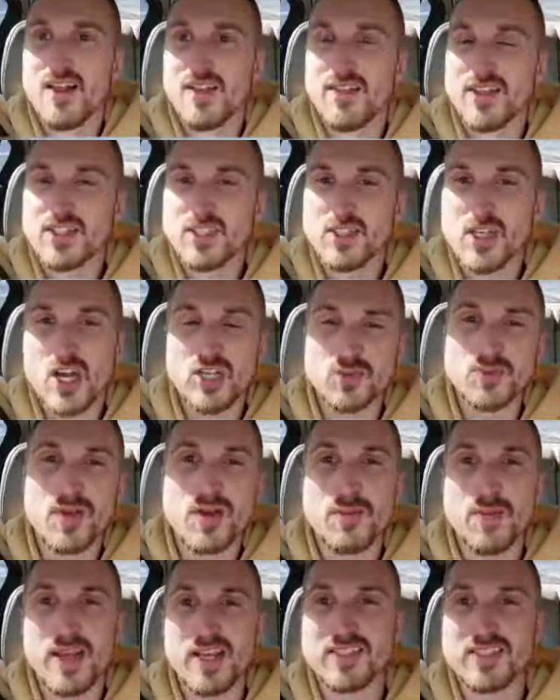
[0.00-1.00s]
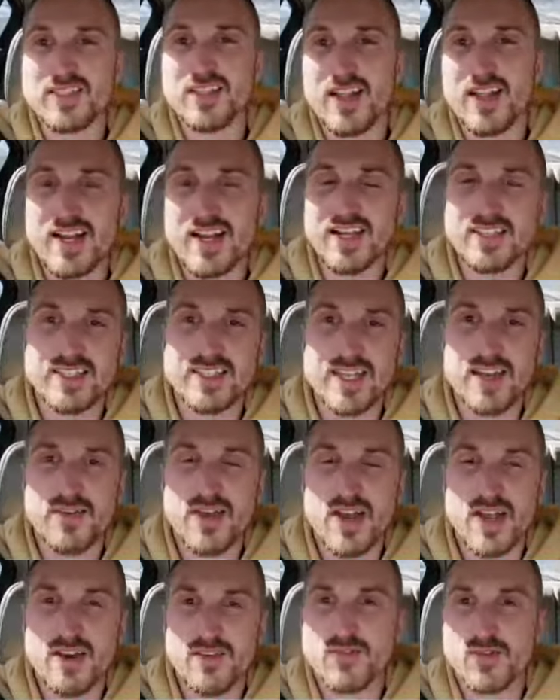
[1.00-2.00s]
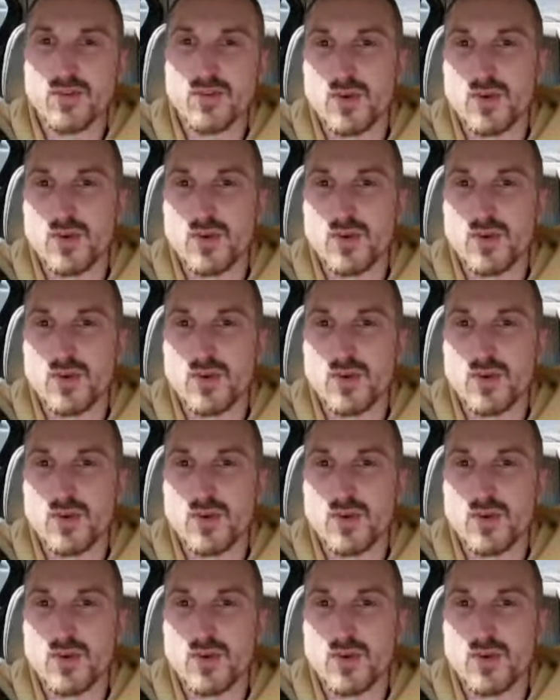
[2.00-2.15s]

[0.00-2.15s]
This car's been amazing. Like I said, I've had it for